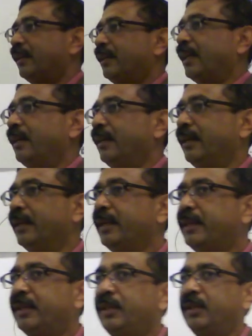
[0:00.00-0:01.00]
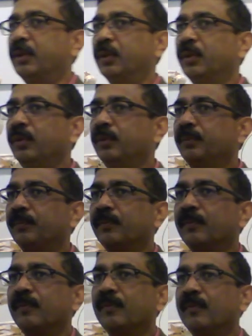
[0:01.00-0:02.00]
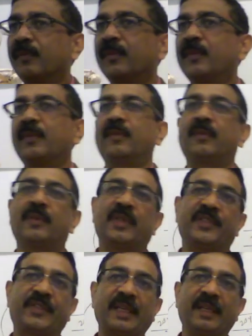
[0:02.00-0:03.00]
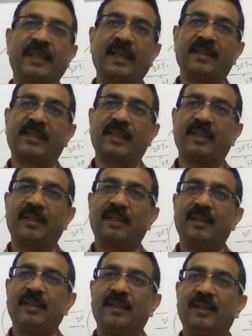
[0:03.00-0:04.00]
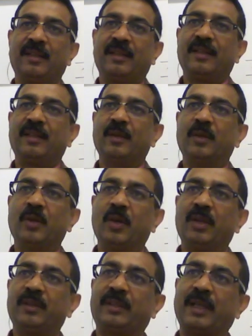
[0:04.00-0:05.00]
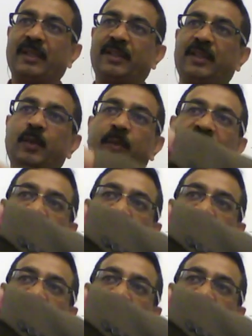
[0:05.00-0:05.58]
can lead to skin cancer. You know that UV